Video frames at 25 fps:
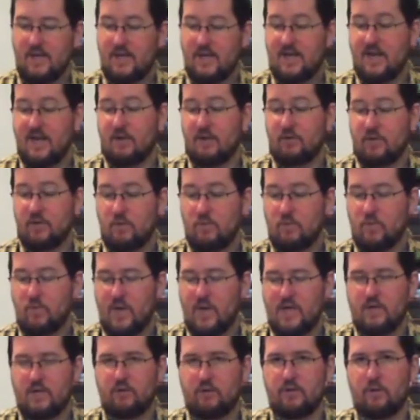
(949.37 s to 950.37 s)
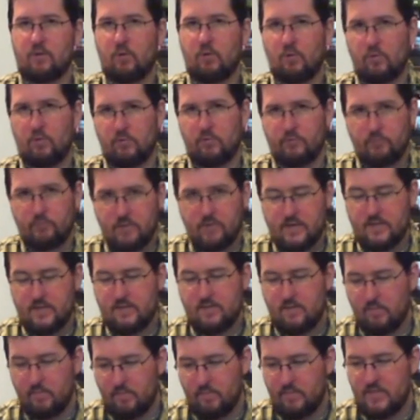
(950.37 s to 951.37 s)
Now, you would wait until the whole drink is
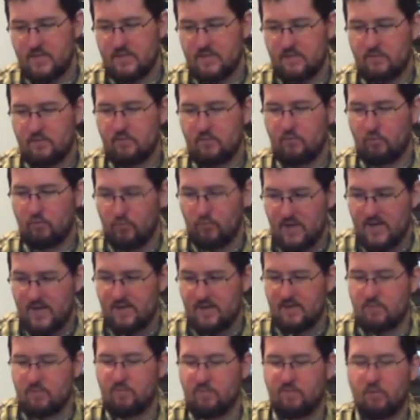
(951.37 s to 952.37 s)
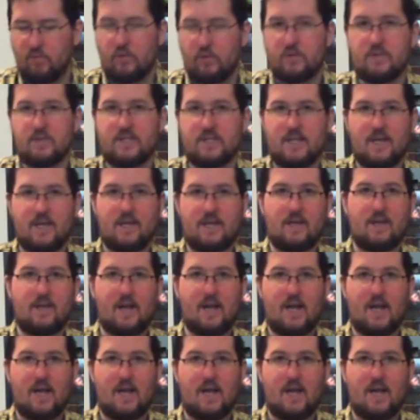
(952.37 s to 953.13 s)
created before you'd say,